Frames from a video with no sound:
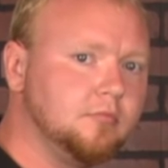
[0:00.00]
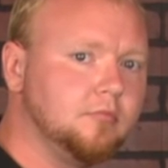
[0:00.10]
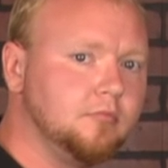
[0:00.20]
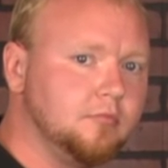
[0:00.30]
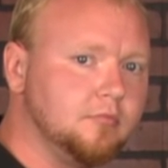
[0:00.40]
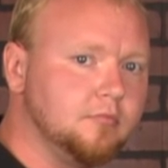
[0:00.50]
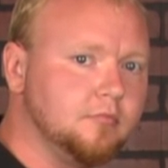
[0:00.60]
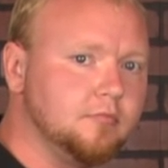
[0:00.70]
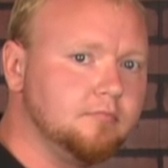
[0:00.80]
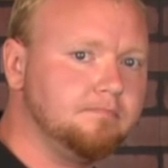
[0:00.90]

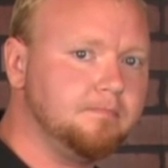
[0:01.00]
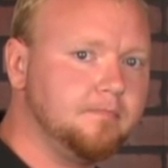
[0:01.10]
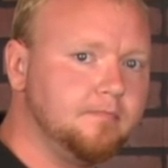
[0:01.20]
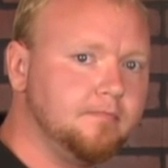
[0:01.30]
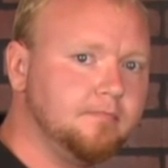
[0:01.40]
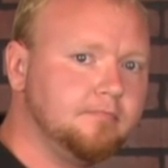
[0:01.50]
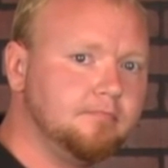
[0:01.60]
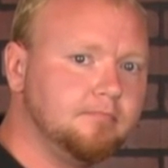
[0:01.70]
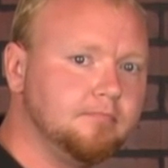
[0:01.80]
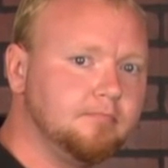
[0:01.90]

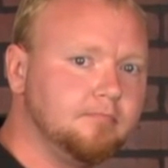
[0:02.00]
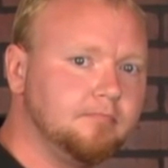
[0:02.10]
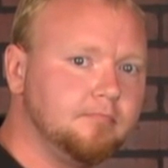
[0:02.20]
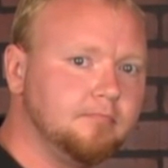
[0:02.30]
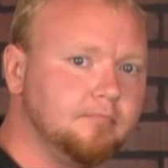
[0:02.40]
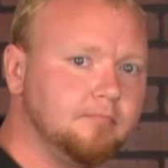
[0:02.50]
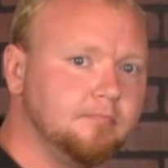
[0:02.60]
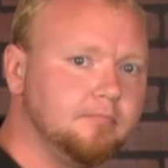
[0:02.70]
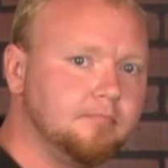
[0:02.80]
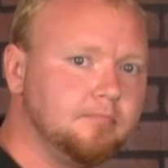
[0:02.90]

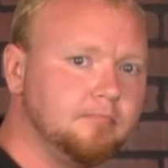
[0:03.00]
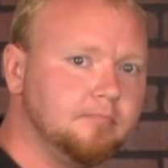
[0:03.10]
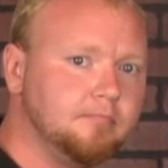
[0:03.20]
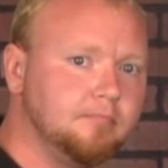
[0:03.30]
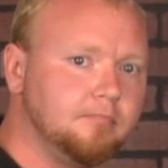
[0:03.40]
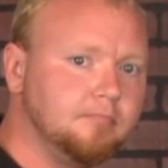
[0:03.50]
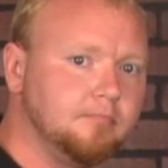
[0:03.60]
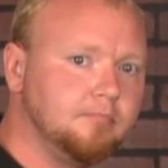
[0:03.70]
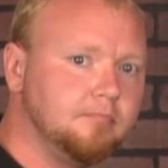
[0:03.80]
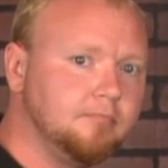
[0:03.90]

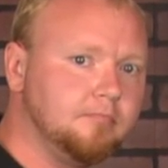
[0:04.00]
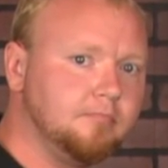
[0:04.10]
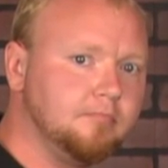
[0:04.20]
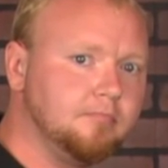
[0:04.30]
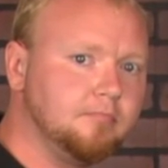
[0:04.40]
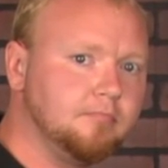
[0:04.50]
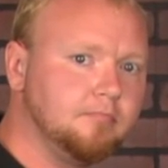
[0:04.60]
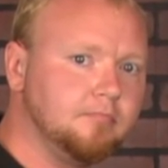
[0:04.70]
[no speech]